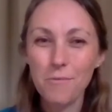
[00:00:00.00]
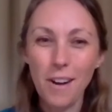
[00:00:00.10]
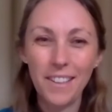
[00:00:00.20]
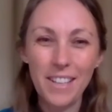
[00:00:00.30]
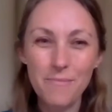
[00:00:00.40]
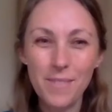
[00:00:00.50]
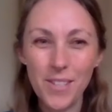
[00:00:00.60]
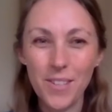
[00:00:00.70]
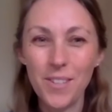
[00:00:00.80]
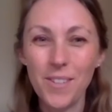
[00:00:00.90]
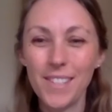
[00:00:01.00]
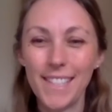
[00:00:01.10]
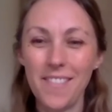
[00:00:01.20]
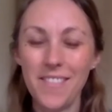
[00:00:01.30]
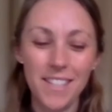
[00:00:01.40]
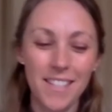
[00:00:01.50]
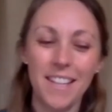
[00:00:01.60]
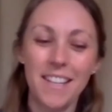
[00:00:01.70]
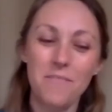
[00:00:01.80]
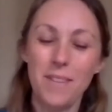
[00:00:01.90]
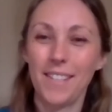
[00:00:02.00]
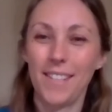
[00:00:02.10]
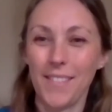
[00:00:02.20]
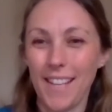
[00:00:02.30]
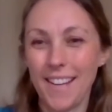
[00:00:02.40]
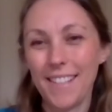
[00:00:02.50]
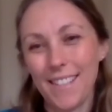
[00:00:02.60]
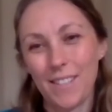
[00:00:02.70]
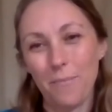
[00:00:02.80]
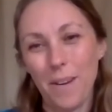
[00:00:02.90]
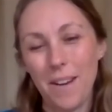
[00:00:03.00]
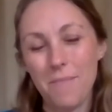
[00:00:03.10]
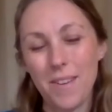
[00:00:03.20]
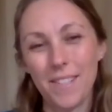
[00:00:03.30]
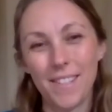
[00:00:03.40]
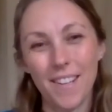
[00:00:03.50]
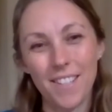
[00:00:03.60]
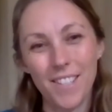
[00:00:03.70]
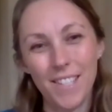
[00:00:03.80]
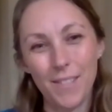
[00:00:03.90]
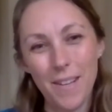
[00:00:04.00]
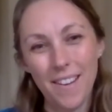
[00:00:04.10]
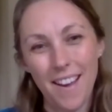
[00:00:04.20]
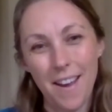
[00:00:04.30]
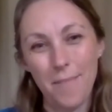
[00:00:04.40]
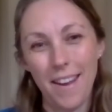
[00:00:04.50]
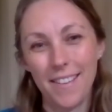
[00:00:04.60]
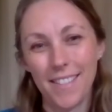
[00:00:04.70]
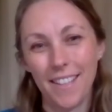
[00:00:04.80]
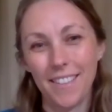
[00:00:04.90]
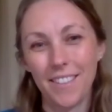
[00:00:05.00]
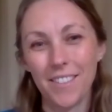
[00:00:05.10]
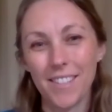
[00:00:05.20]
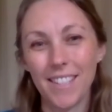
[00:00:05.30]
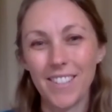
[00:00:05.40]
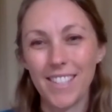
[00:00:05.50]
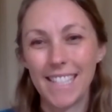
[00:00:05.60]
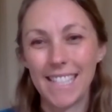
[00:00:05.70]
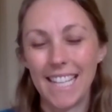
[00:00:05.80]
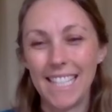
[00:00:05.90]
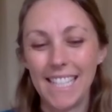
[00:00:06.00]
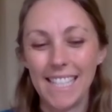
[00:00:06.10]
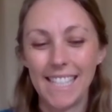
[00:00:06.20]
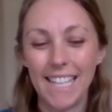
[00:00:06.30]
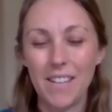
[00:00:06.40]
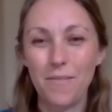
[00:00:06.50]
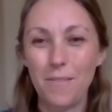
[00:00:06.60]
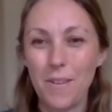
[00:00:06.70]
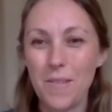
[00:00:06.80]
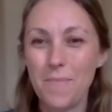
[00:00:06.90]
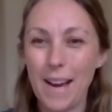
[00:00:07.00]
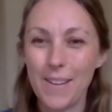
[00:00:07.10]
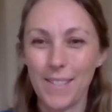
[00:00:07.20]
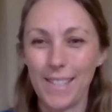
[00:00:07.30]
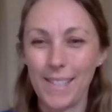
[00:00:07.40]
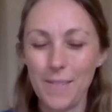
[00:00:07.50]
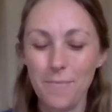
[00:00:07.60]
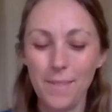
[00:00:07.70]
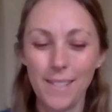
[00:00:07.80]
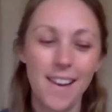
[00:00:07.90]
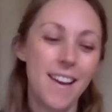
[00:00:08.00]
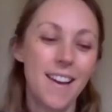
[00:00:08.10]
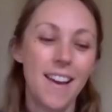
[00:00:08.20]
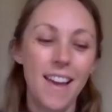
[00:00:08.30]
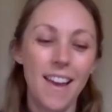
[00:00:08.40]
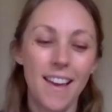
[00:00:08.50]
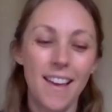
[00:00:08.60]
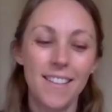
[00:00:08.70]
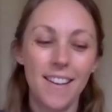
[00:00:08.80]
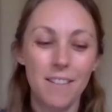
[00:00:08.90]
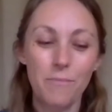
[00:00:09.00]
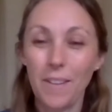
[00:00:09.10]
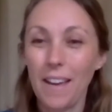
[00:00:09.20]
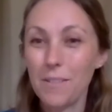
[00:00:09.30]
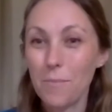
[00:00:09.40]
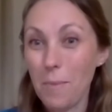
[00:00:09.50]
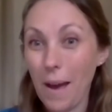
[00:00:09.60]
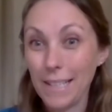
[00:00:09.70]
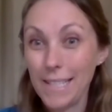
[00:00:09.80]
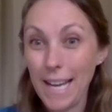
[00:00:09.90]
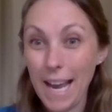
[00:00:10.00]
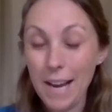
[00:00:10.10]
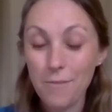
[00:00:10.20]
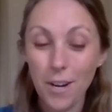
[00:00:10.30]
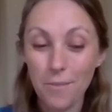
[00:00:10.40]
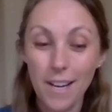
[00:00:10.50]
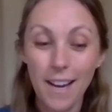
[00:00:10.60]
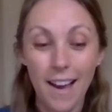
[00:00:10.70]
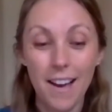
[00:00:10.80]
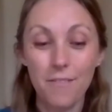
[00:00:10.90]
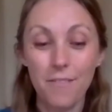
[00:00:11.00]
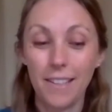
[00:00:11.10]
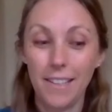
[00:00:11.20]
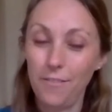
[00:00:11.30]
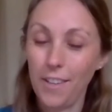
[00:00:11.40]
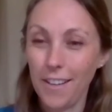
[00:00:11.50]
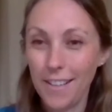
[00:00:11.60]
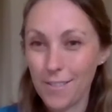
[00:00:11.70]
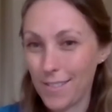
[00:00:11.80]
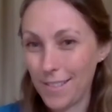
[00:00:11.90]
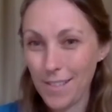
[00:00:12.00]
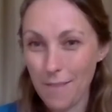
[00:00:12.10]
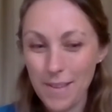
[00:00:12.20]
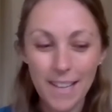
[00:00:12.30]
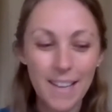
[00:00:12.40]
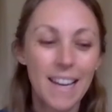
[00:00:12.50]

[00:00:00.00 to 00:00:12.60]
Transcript: welcome to 17 Minutes of Science. My name is Sarah Cheeseman. I'm a technical solution scientist at In Vivo Biosystems, and I'm delighted to be back today where we have a very interesting topic,